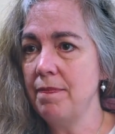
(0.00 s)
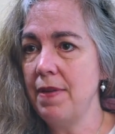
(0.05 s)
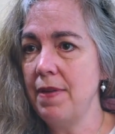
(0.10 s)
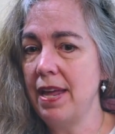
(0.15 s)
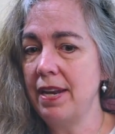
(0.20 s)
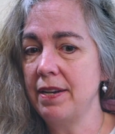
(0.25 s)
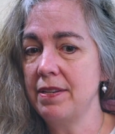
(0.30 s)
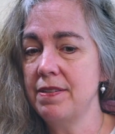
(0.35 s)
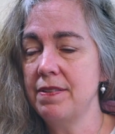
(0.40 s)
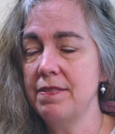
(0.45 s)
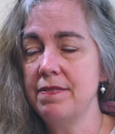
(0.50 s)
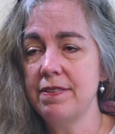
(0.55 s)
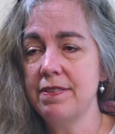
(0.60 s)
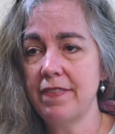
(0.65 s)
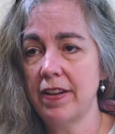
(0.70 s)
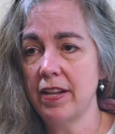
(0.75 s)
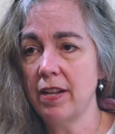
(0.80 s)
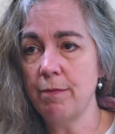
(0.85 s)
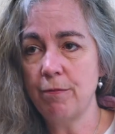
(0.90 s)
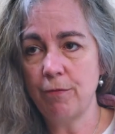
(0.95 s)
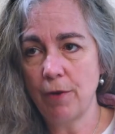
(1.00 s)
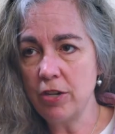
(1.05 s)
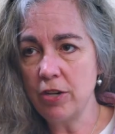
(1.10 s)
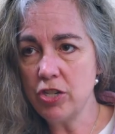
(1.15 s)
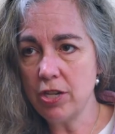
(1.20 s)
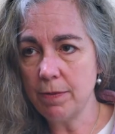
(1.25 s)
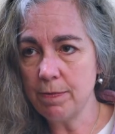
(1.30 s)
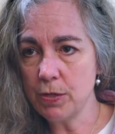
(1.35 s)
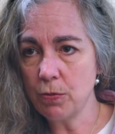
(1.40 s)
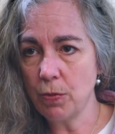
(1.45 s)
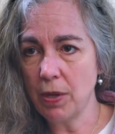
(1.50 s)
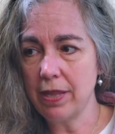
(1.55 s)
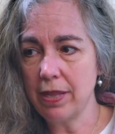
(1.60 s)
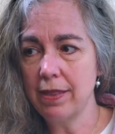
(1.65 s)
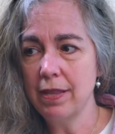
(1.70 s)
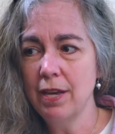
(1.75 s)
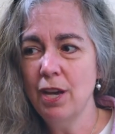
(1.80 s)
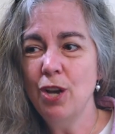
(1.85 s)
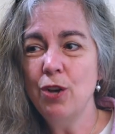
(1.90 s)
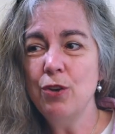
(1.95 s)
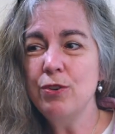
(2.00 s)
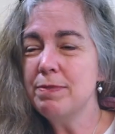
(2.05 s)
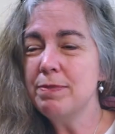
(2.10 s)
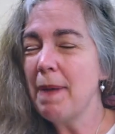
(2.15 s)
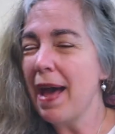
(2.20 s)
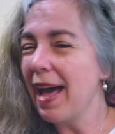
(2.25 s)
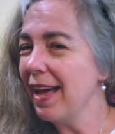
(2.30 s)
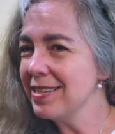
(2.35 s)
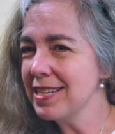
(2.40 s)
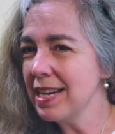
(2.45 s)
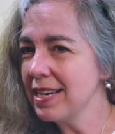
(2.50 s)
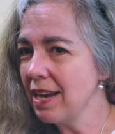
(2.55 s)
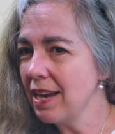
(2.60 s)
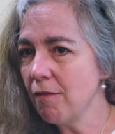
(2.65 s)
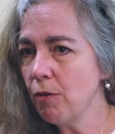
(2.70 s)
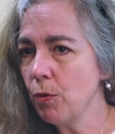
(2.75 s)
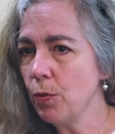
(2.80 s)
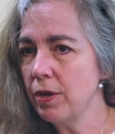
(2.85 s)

and developed friendships with whose paths I never